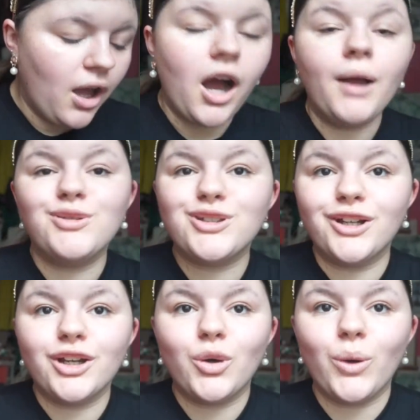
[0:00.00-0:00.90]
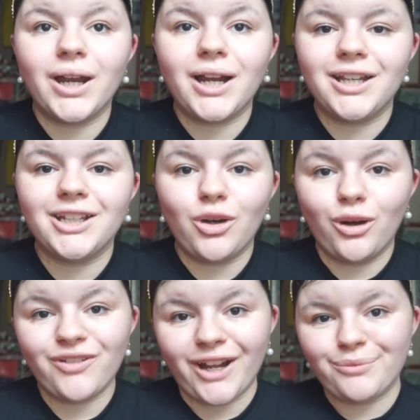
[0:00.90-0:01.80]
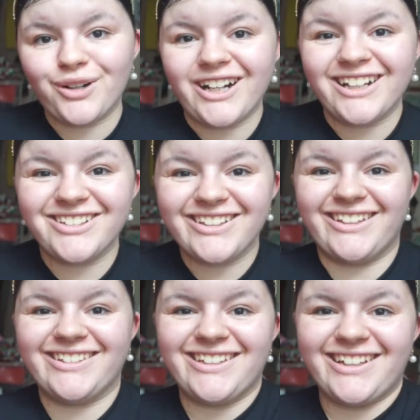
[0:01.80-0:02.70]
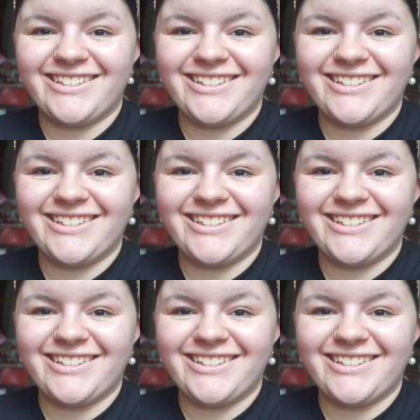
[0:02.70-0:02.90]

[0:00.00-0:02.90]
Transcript: I'm just going to quickly go off camera and do the other side.